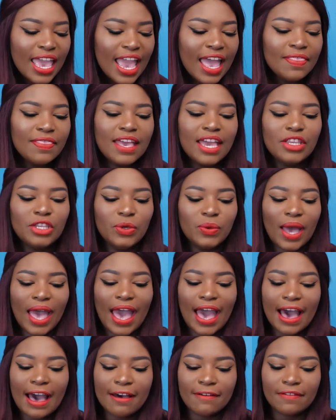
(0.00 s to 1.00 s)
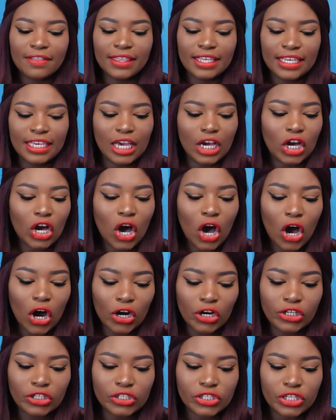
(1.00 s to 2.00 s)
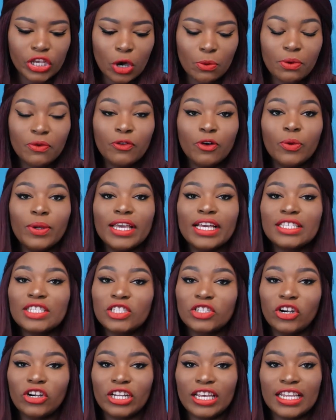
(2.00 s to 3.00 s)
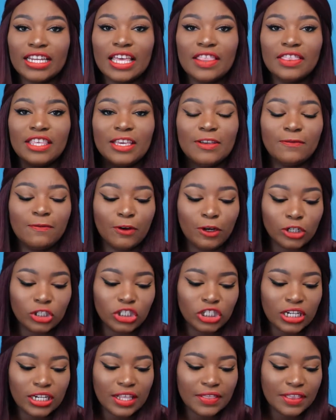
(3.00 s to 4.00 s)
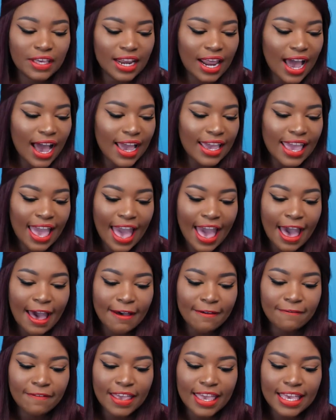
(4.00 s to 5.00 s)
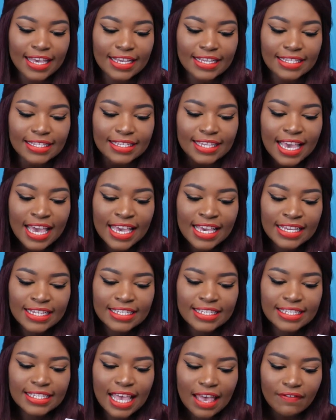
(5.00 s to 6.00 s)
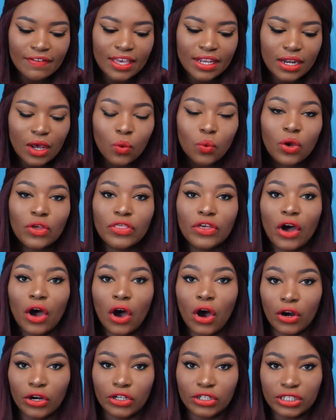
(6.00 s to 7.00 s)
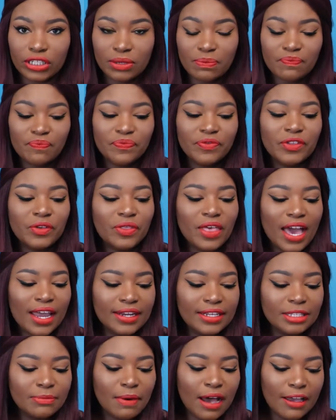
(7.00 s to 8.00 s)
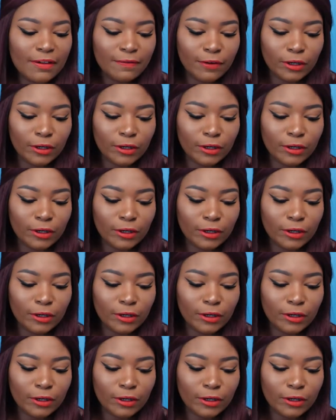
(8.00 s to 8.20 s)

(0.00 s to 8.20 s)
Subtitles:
And then you have the card. So before we get started, the version that I have is 7 with a heart. So that is my